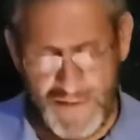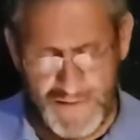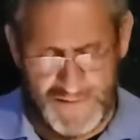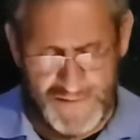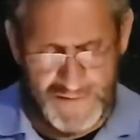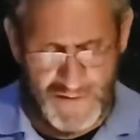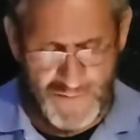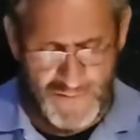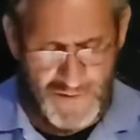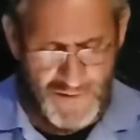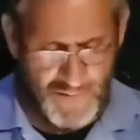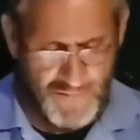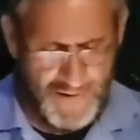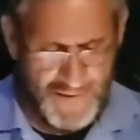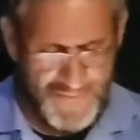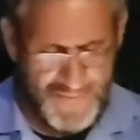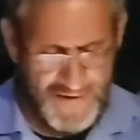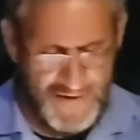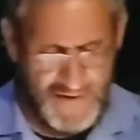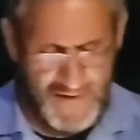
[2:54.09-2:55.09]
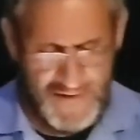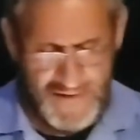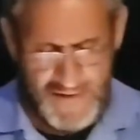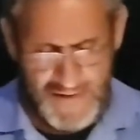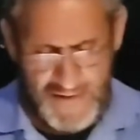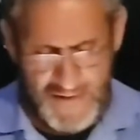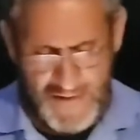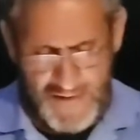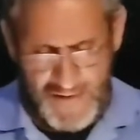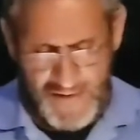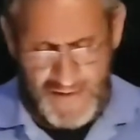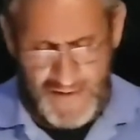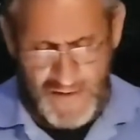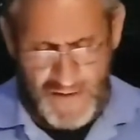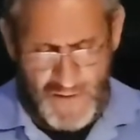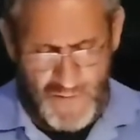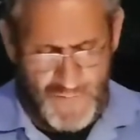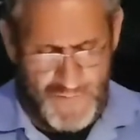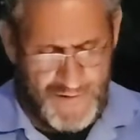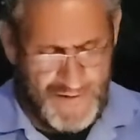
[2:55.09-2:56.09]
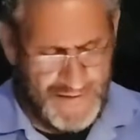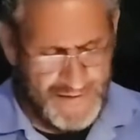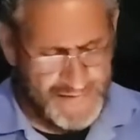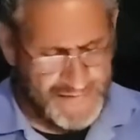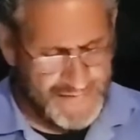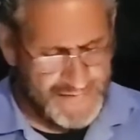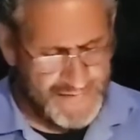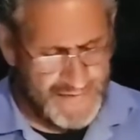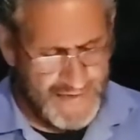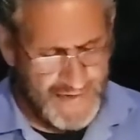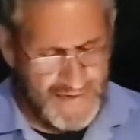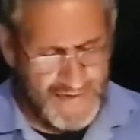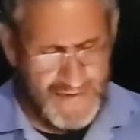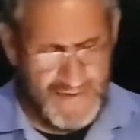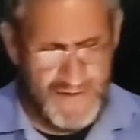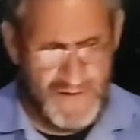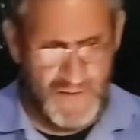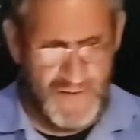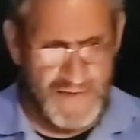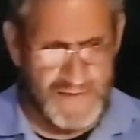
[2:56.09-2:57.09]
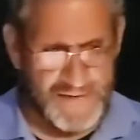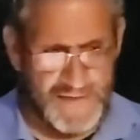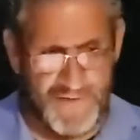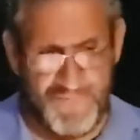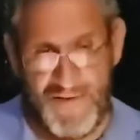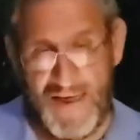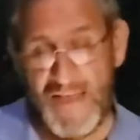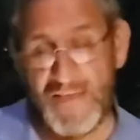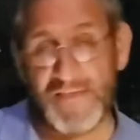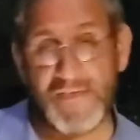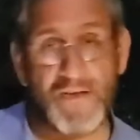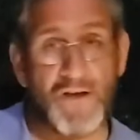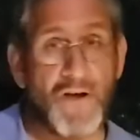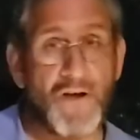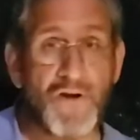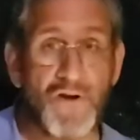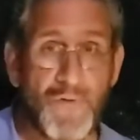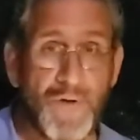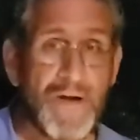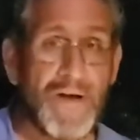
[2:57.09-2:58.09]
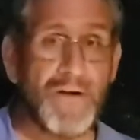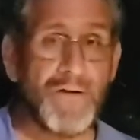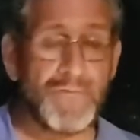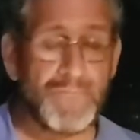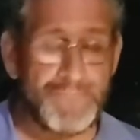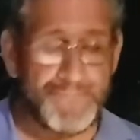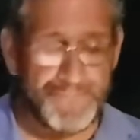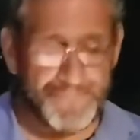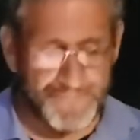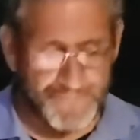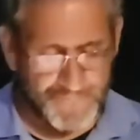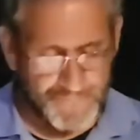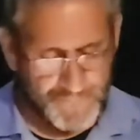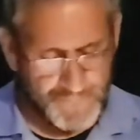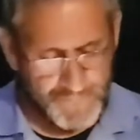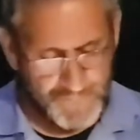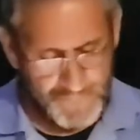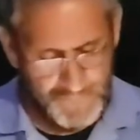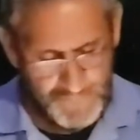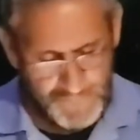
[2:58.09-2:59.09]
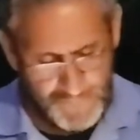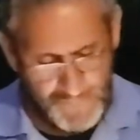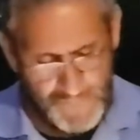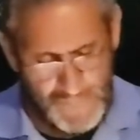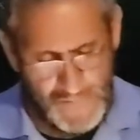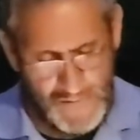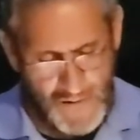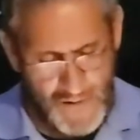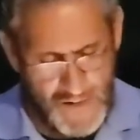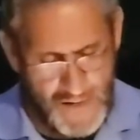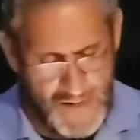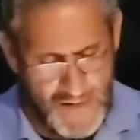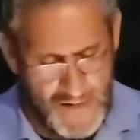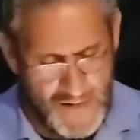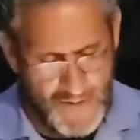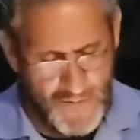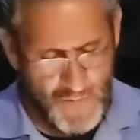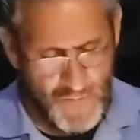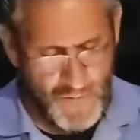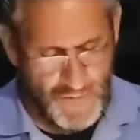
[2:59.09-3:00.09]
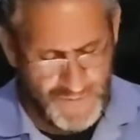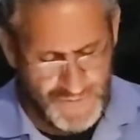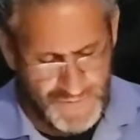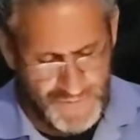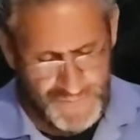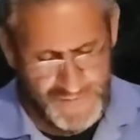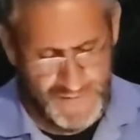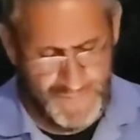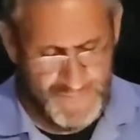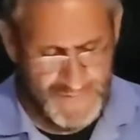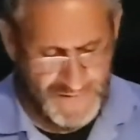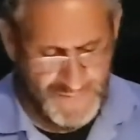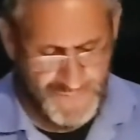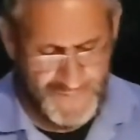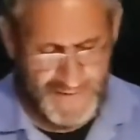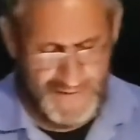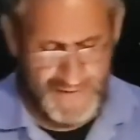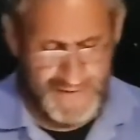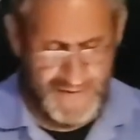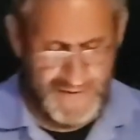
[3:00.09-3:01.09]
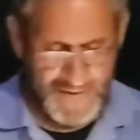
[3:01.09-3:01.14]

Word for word: And so, you know, I think, you know, it's it, is it advancing our career uh, or choosing between,